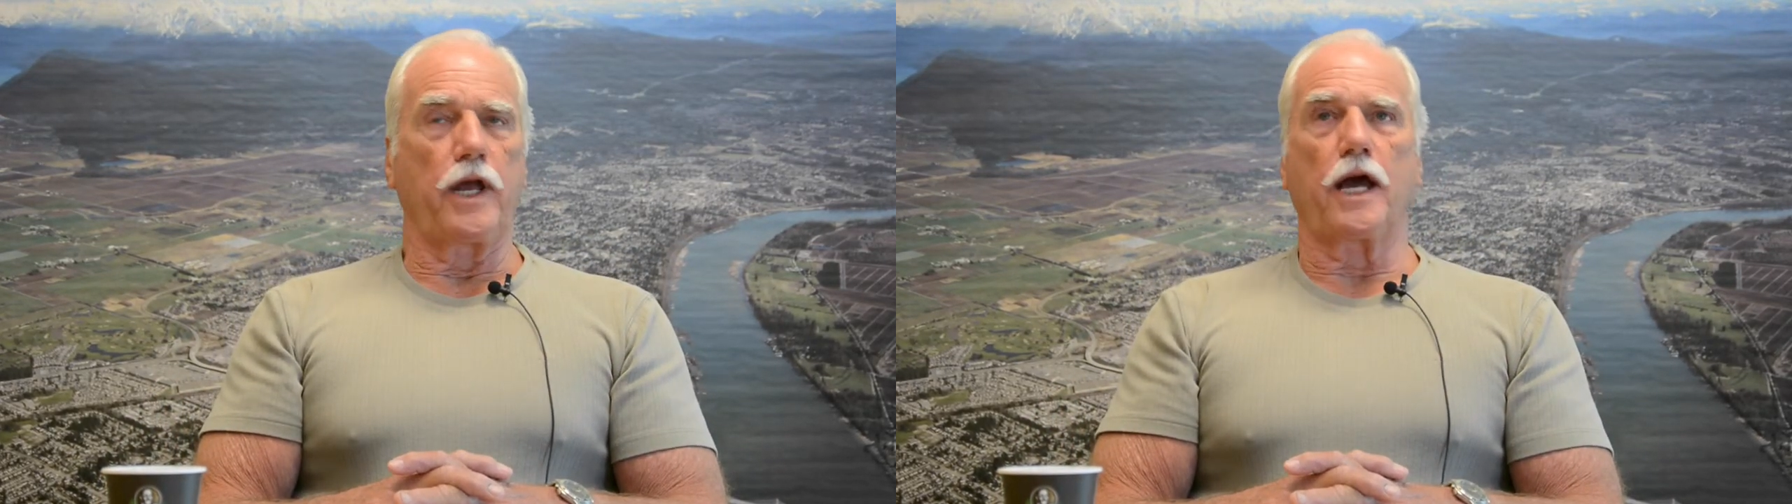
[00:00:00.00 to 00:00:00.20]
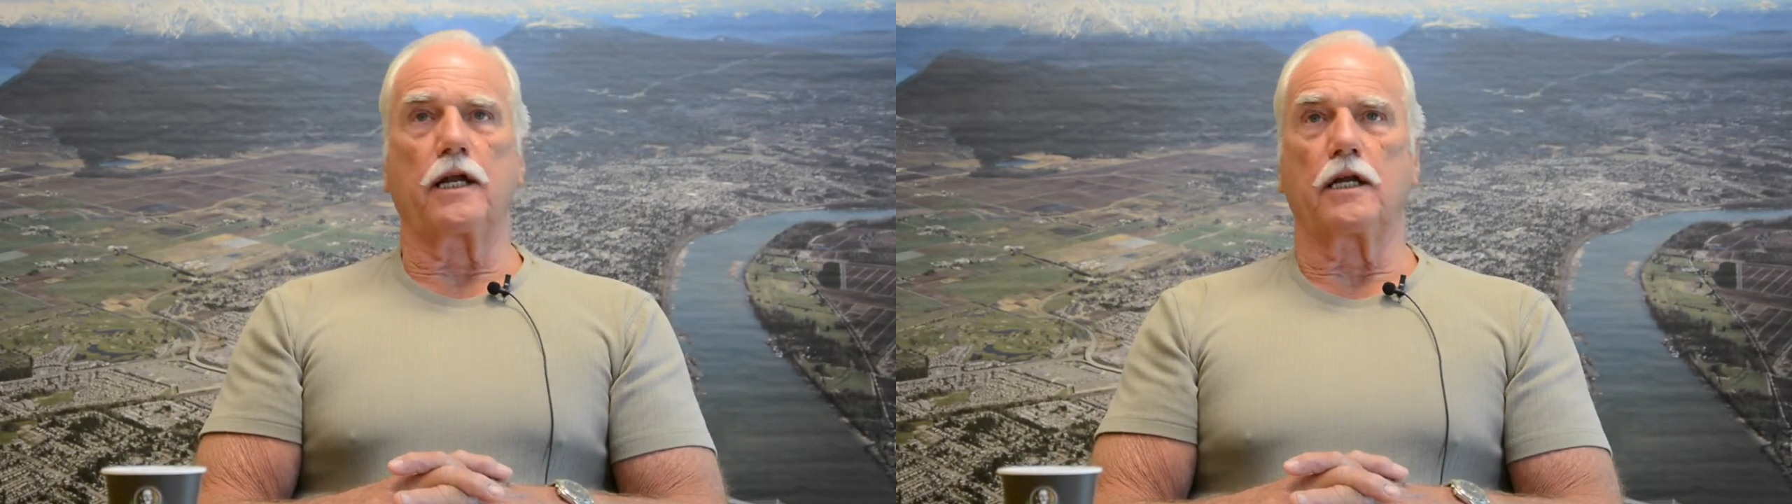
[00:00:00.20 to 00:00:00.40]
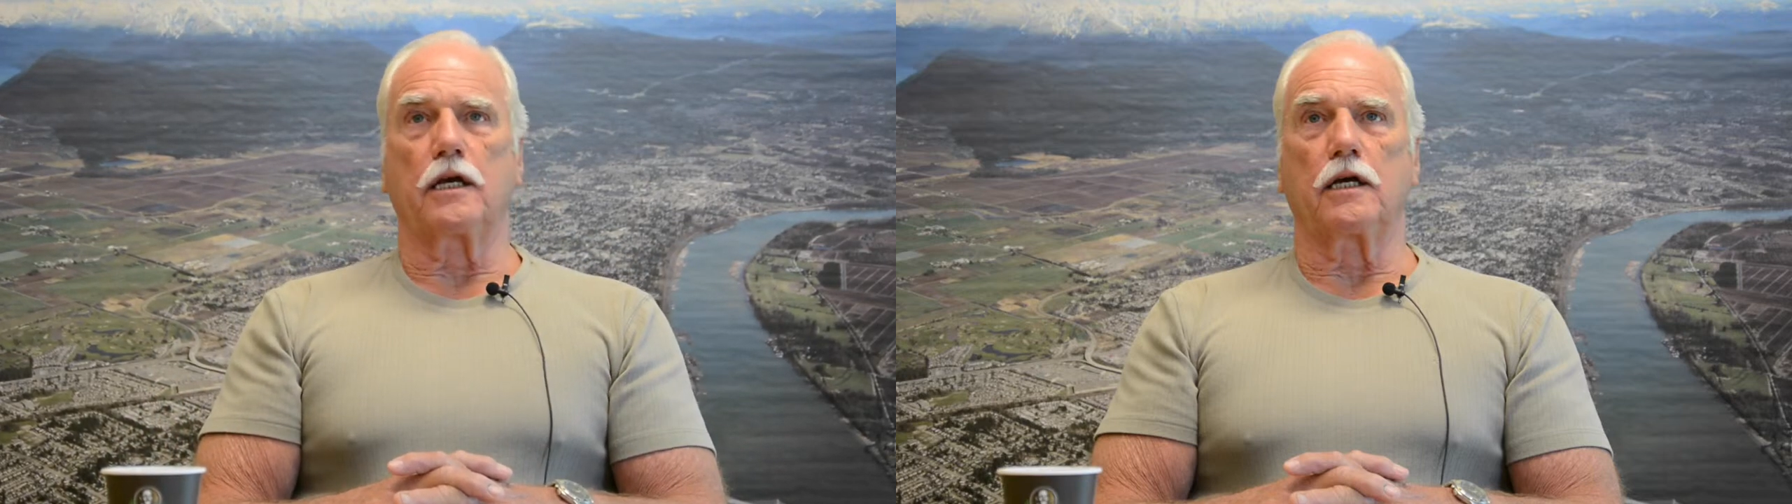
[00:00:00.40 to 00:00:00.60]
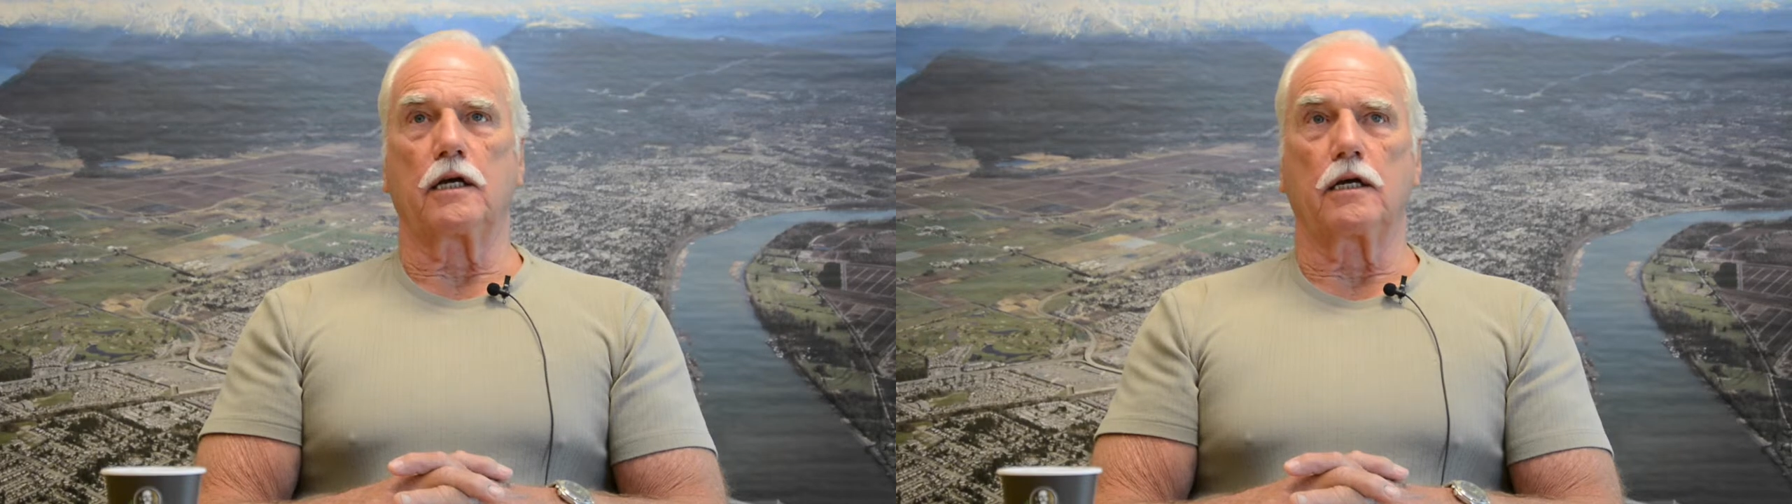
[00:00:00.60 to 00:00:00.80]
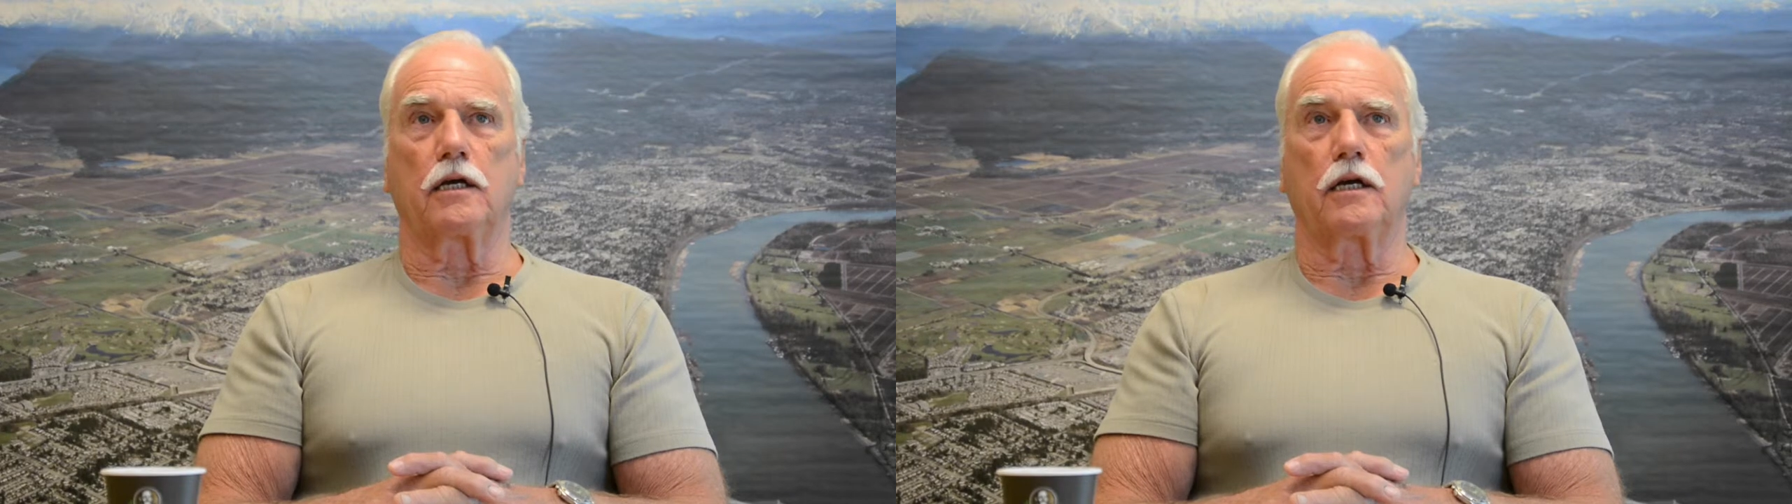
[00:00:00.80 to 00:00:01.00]
had
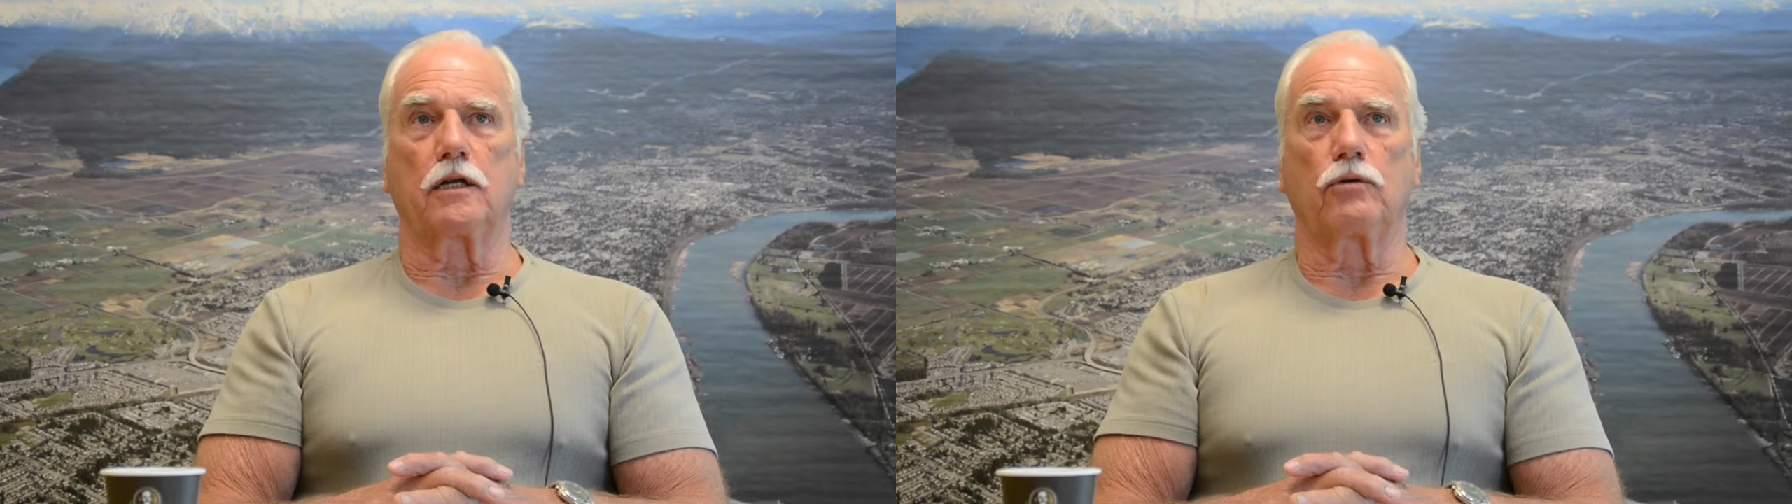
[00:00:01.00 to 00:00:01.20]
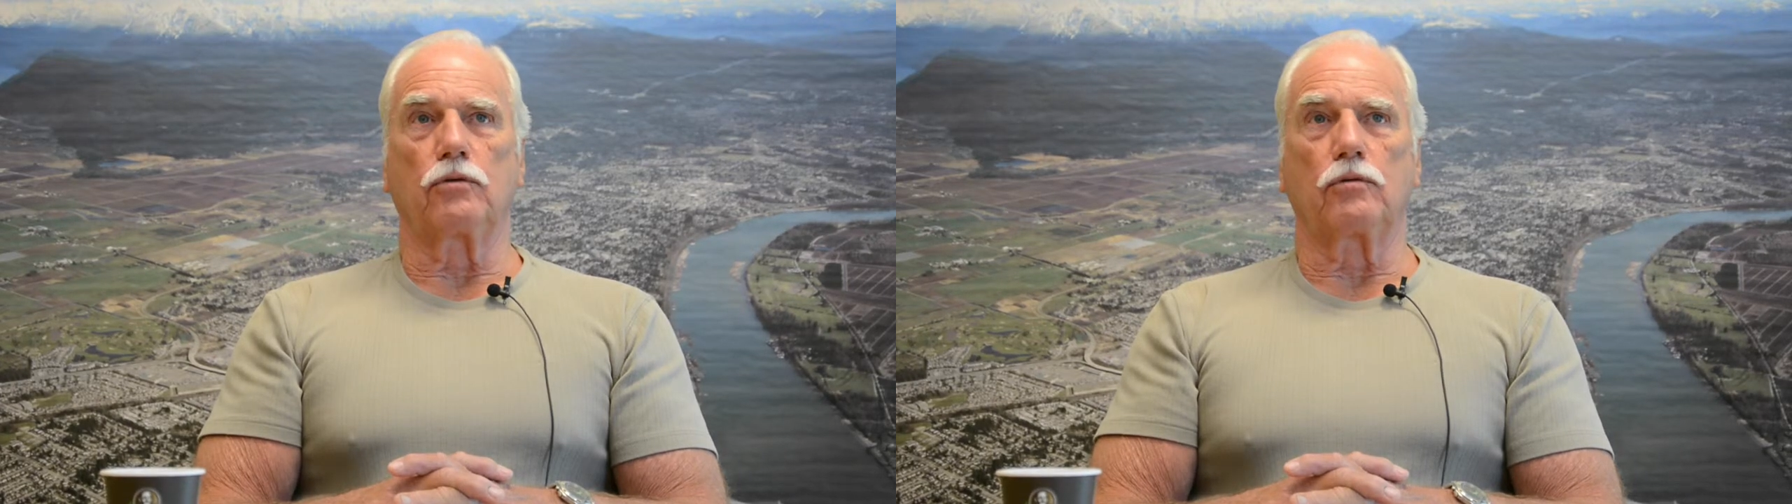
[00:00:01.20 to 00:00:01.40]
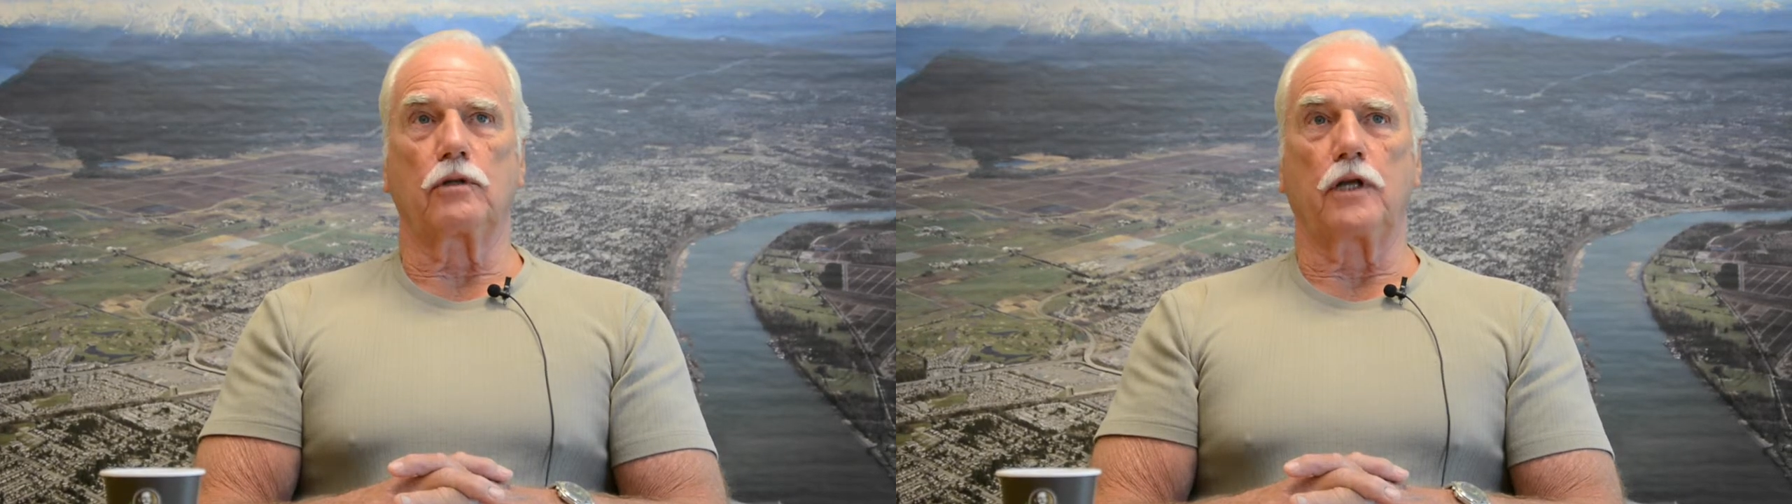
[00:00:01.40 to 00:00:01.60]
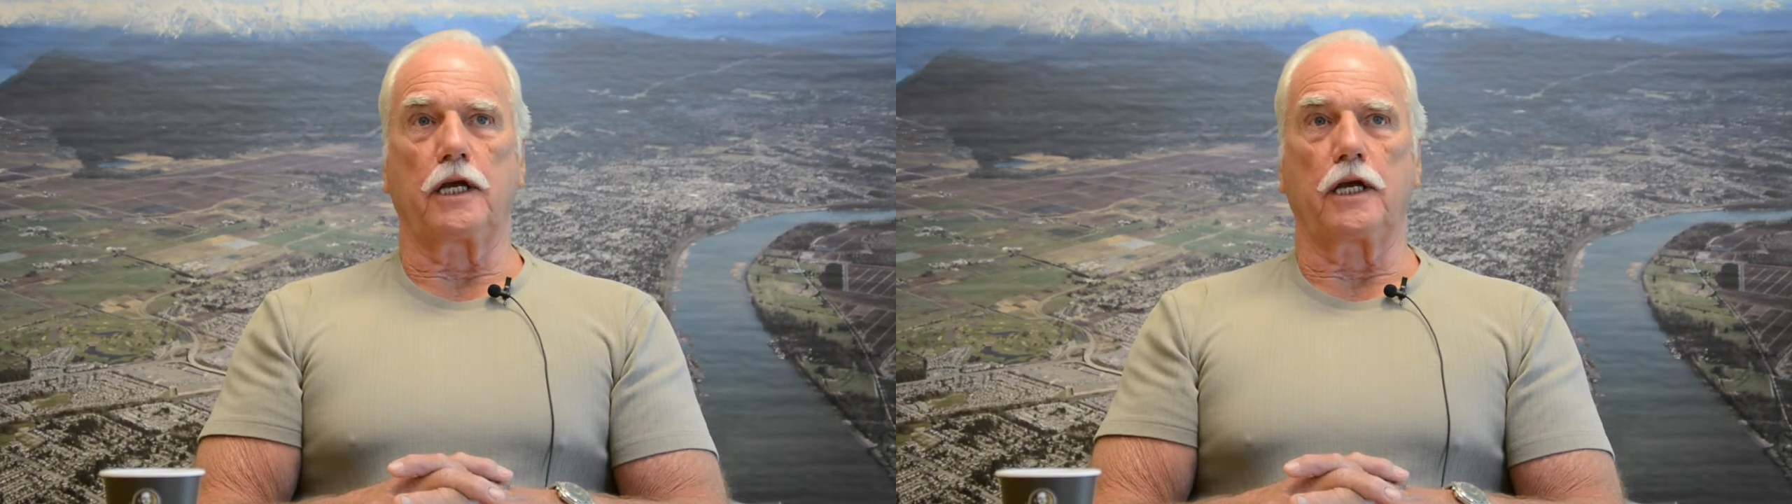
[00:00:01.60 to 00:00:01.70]
an old